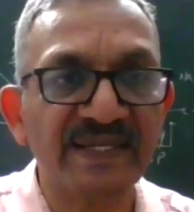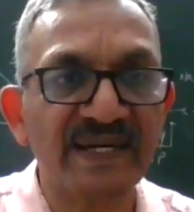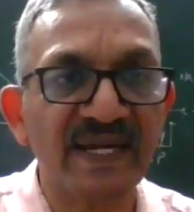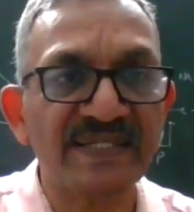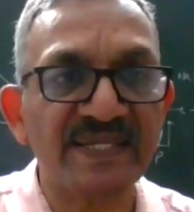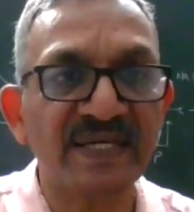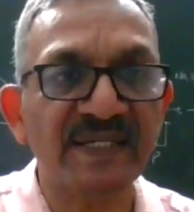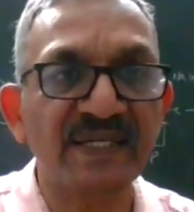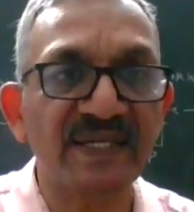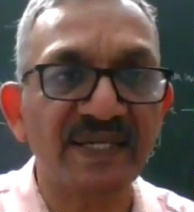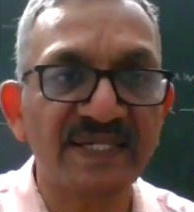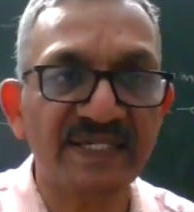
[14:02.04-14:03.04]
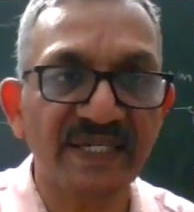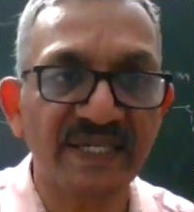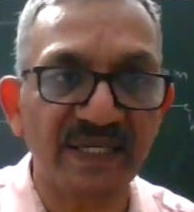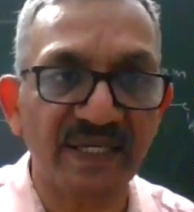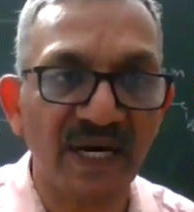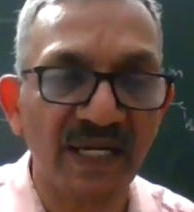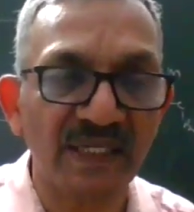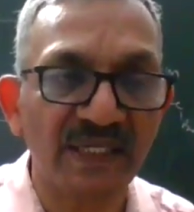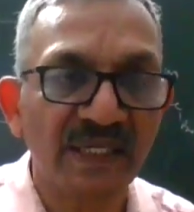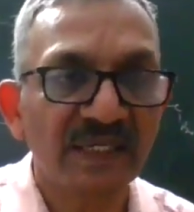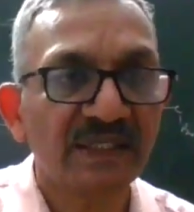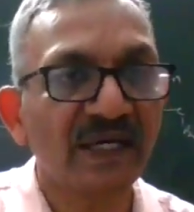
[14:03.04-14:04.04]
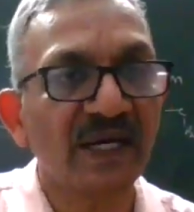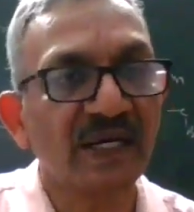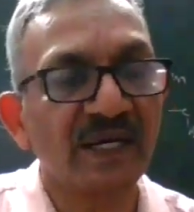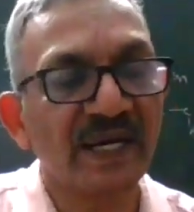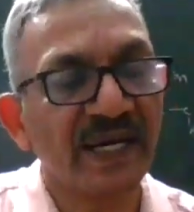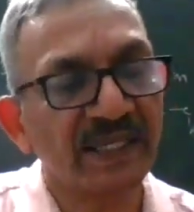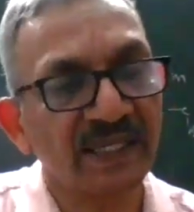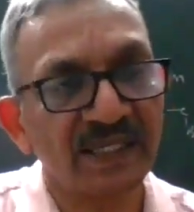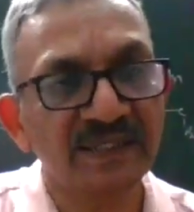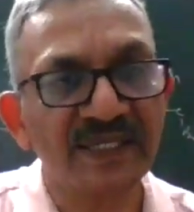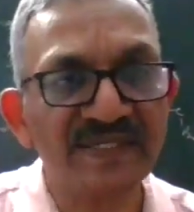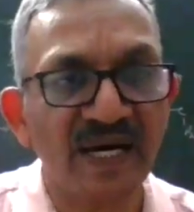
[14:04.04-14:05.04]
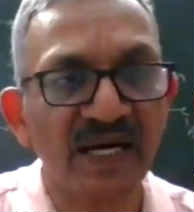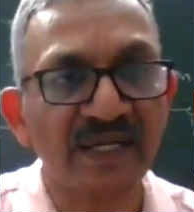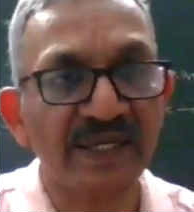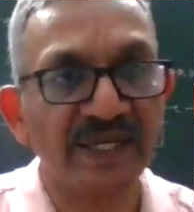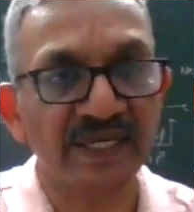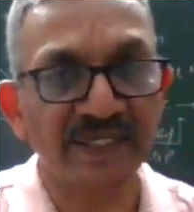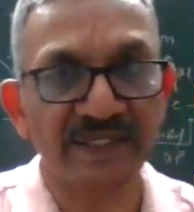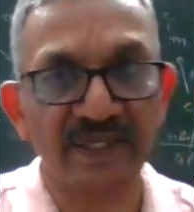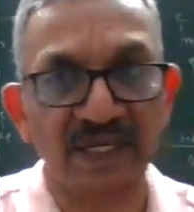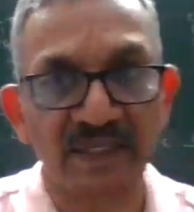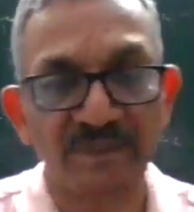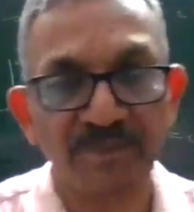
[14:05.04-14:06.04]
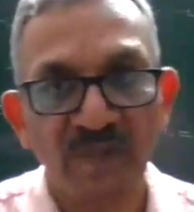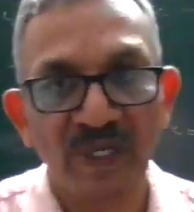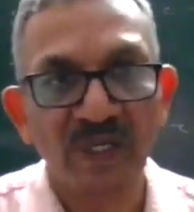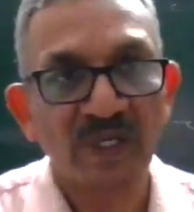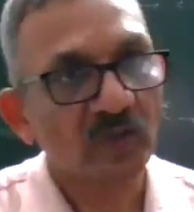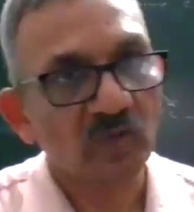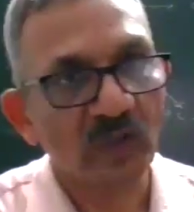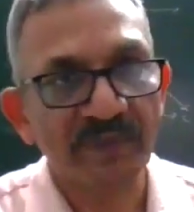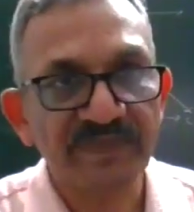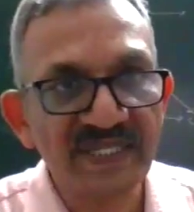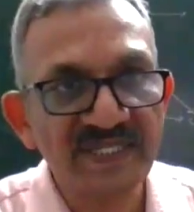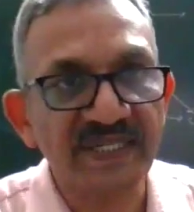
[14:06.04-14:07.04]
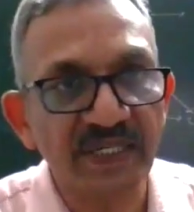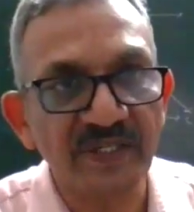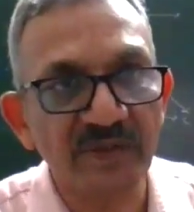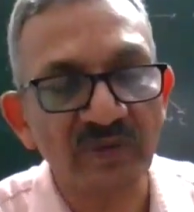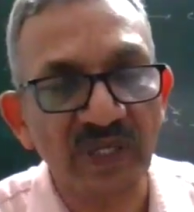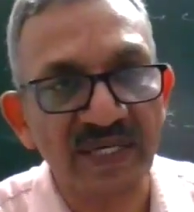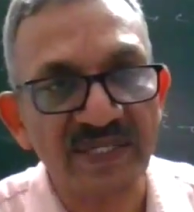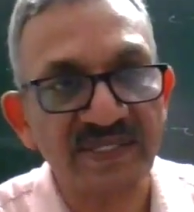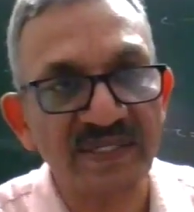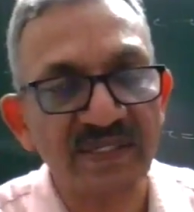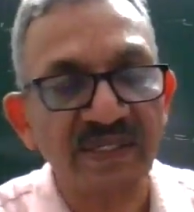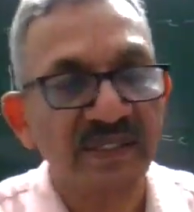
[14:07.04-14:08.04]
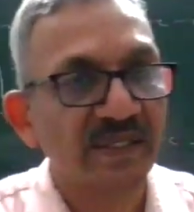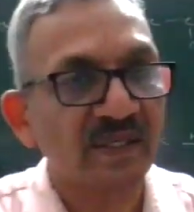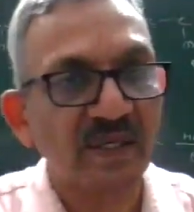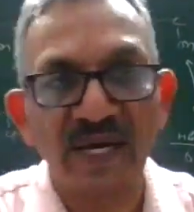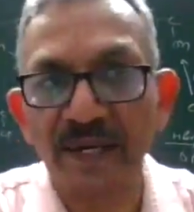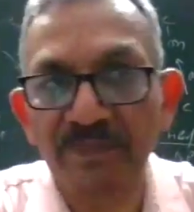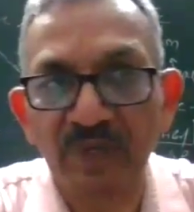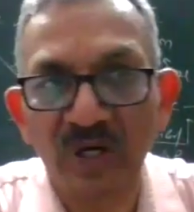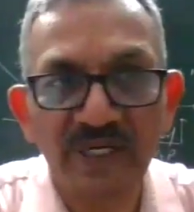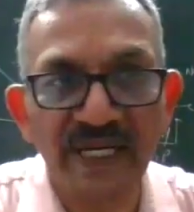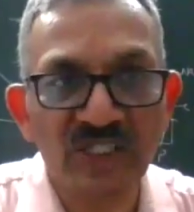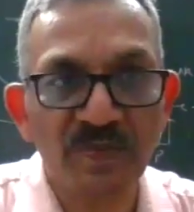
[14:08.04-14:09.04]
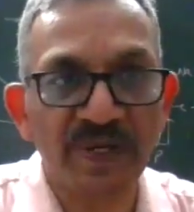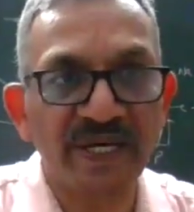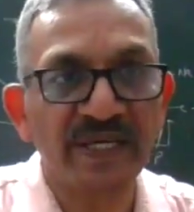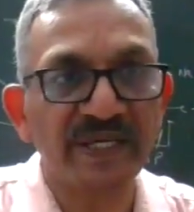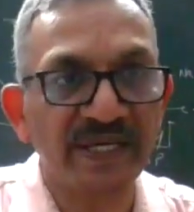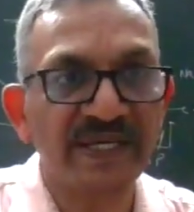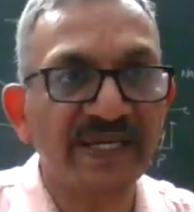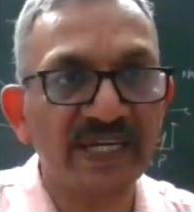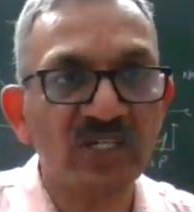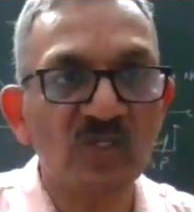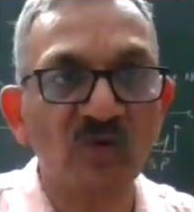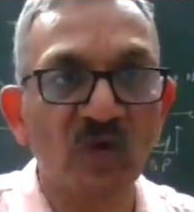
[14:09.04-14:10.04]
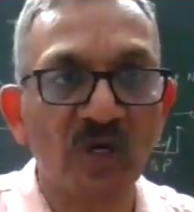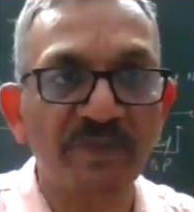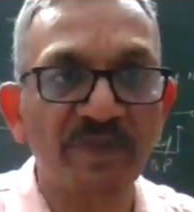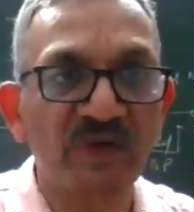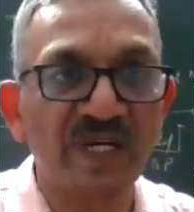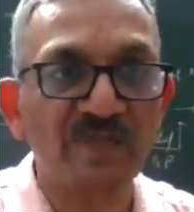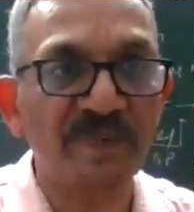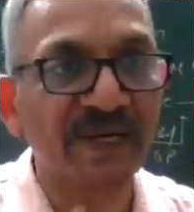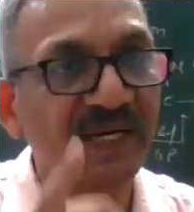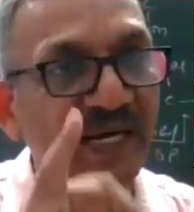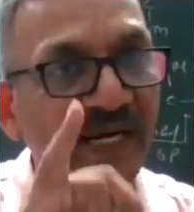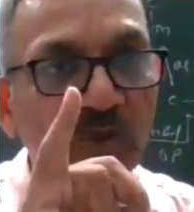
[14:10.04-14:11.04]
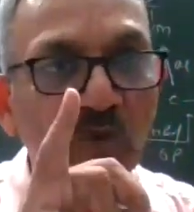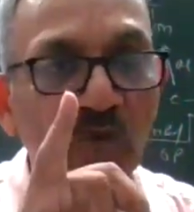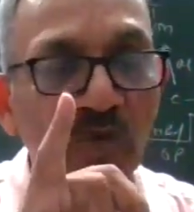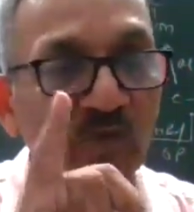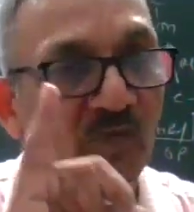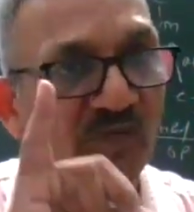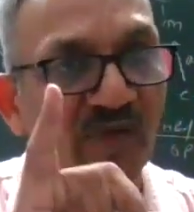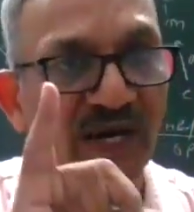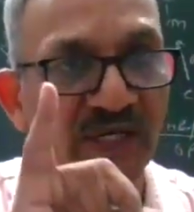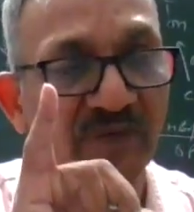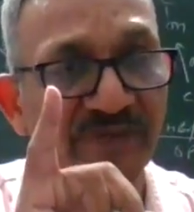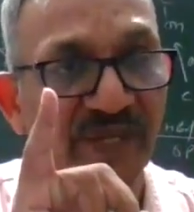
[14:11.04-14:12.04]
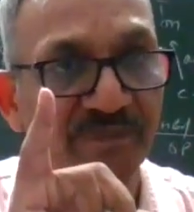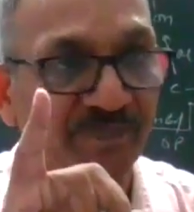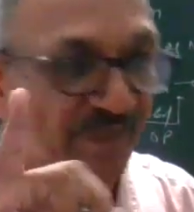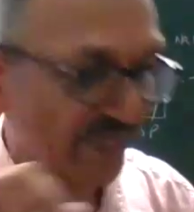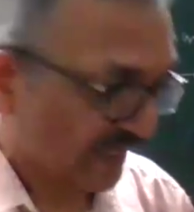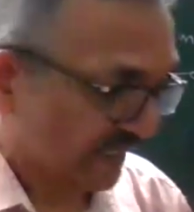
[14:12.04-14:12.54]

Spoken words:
a chiral center is chiral, and others are achiral. So I'm just telling you the answer. I'm not explaining. In case you want me to explain, I'll do one of them.